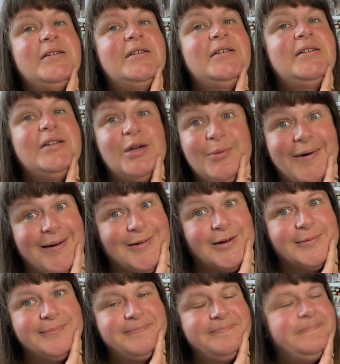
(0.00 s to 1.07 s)
You're
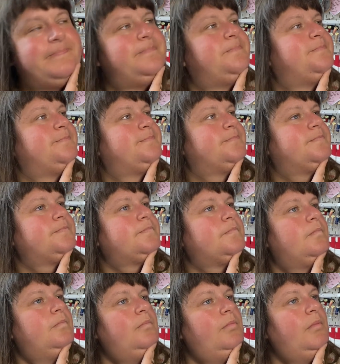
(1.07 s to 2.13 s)
welcome.
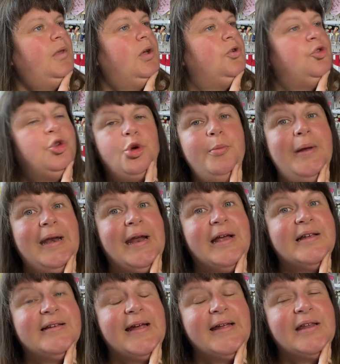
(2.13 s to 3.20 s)
There's so many
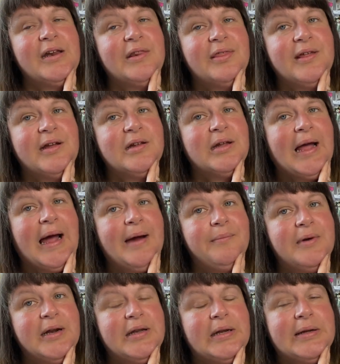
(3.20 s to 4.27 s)
exciting things
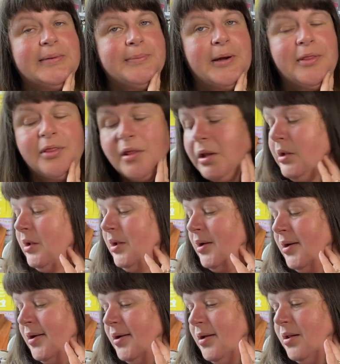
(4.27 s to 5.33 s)
happening this month.
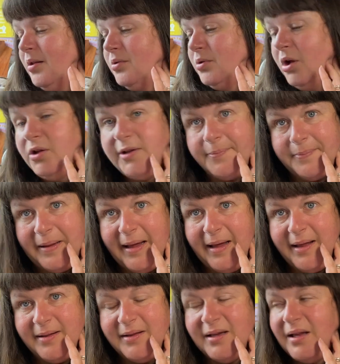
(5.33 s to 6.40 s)
Lots of
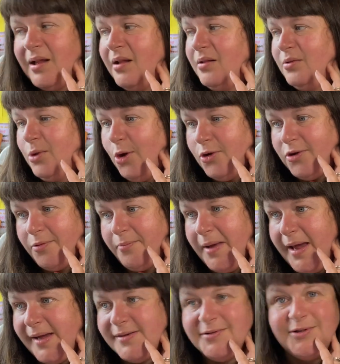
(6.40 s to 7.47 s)
plans, lots of
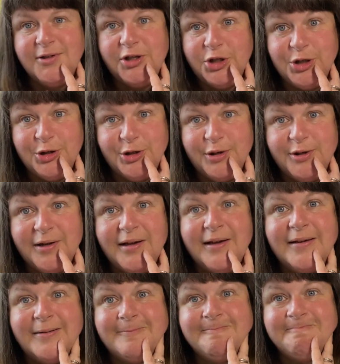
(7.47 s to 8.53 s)
makes to do.
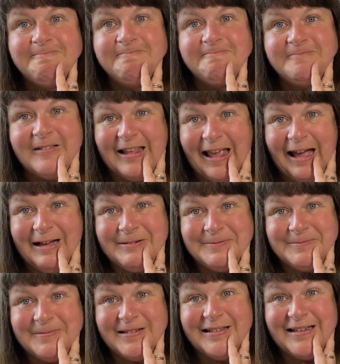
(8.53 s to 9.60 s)
Yeah,
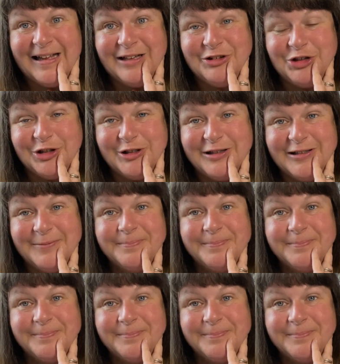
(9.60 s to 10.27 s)
stay tuned.